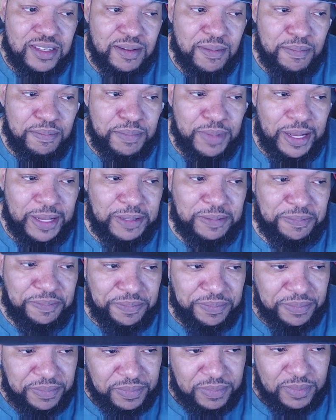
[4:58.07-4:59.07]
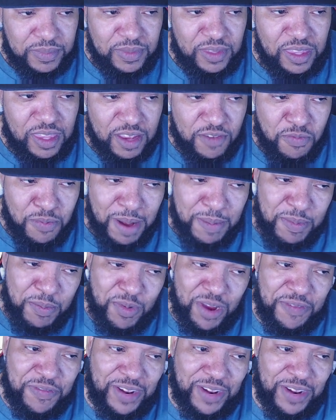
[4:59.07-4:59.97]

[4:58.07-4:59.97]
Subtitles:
But from my memory, I feel